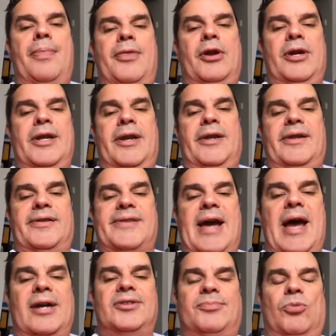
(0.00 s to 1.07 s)
They're needing to
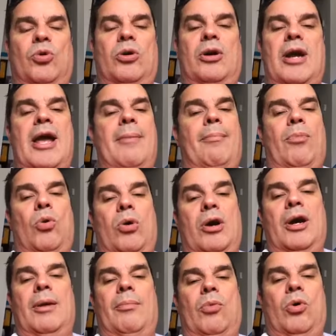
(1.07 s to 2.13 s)
tax more and
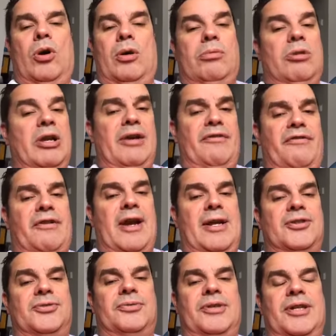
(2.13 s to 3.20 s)
more and more. Look at
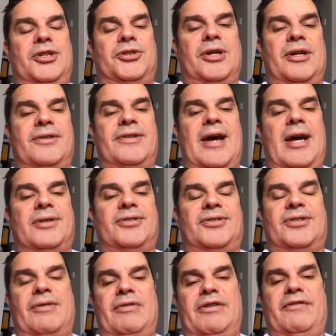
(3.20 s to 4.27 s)
France, where they try to tax
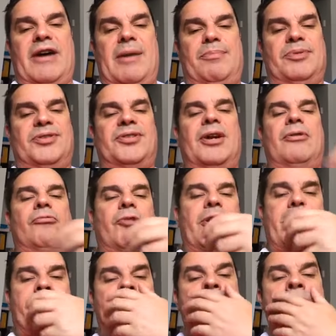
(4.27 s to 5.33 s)
seventy-five percent
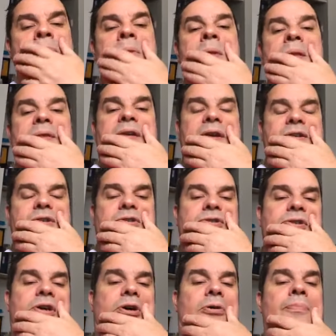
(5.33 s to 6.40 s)
rate ten
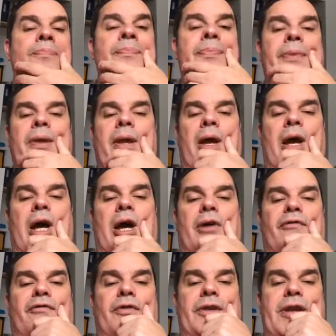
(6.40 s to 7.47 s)
years ago uh,
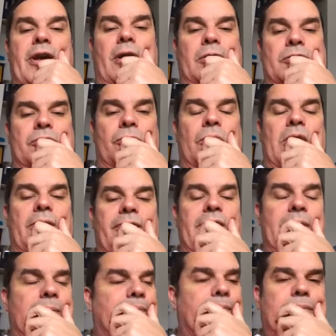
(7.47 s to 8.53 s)
for the
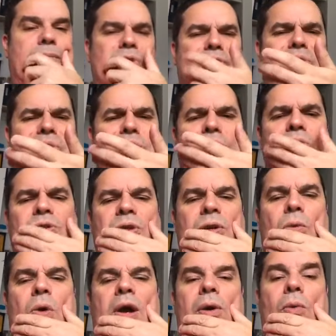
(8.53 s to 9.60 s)
ultra-wealthy. Who's going
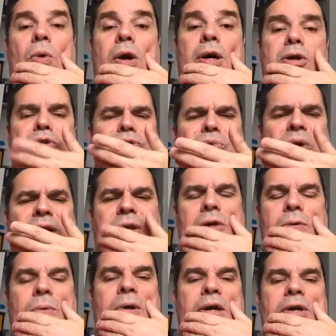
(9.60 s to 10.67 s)
to want to work? Who's want
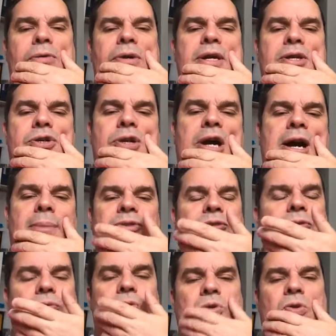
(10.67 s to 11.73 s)
to want to create jobs?
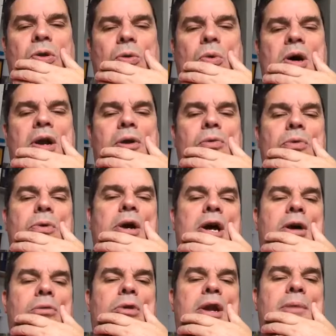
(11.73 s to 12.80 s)
Who's going to want to
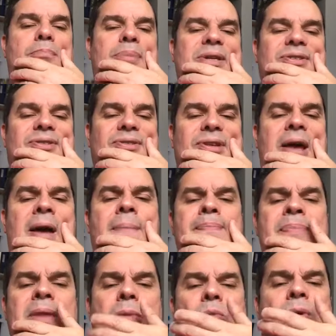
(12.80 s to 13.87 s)
uh, run a business
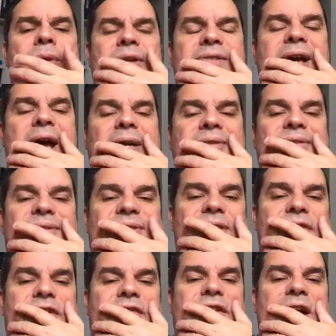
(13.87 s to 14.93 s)
when they're taxing
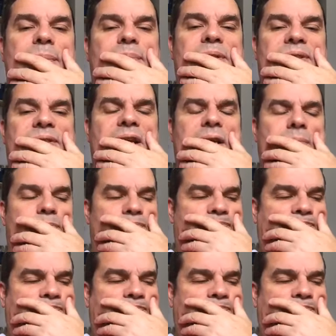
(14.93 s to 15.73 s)
seventy-five percent?